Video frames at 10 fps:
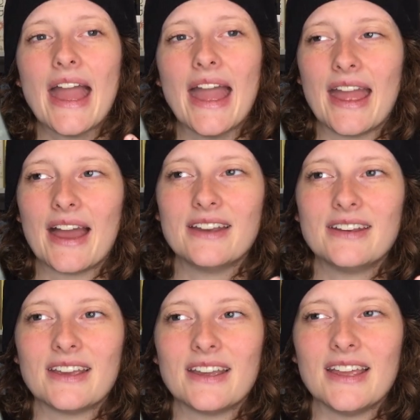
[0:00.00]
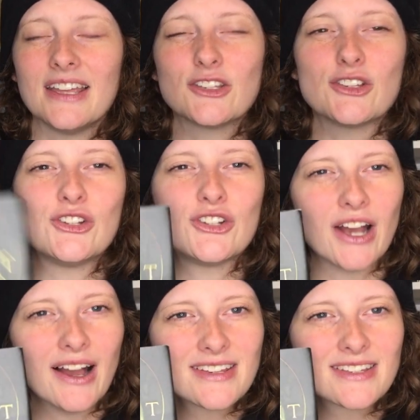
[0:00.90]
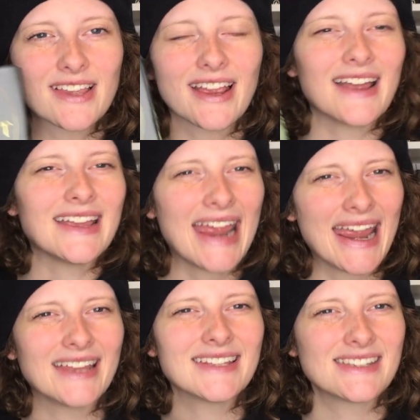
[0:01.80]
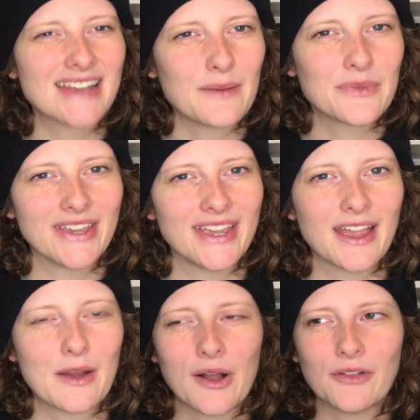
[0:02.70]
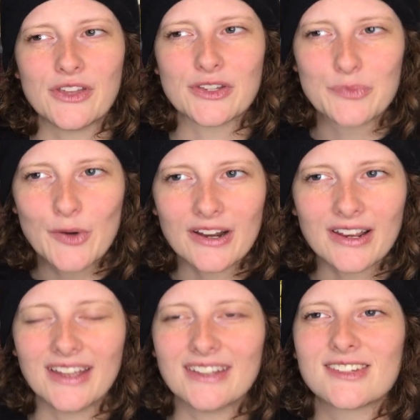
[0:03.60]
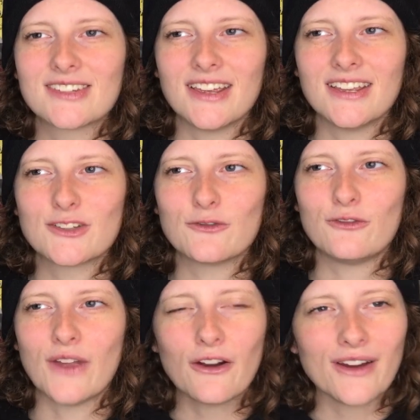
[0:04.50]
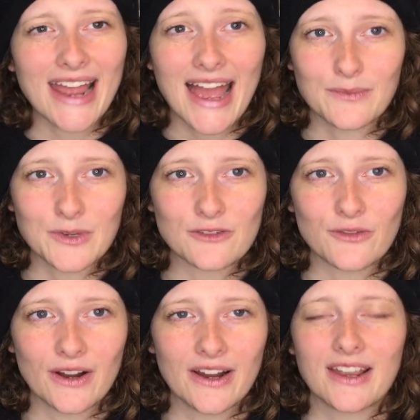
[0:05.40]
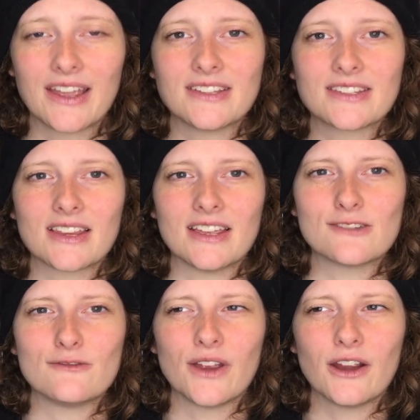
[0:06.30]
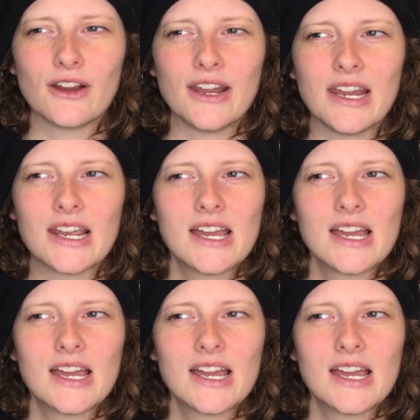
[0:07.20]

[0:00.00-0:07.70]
And it's just like I can't stop thinking about this book. It's it's very atmospheric. It's it's very